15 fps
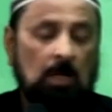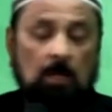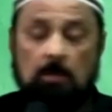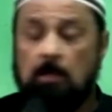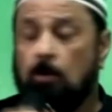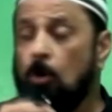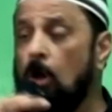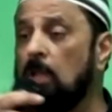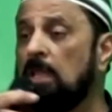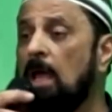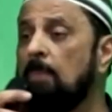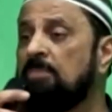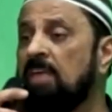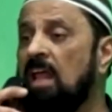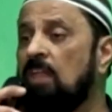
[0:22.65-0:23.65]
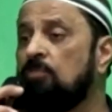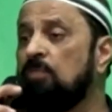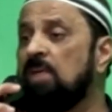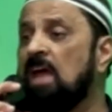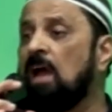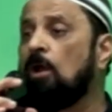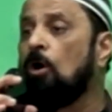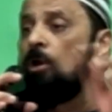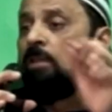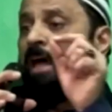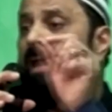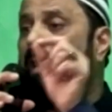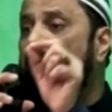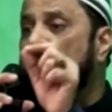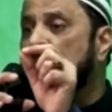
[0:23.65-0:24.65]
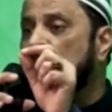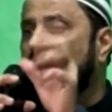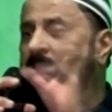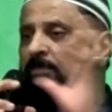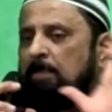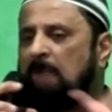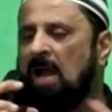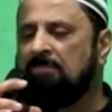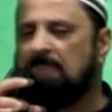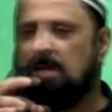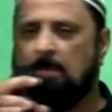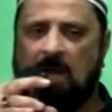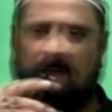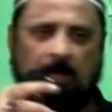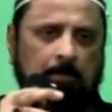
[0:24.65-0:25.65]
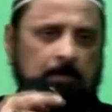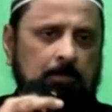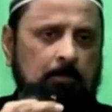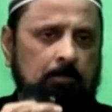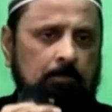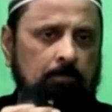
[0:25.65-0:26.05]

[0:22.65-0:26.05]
They call themselves, we are on the religion of Prophet Ibrahim.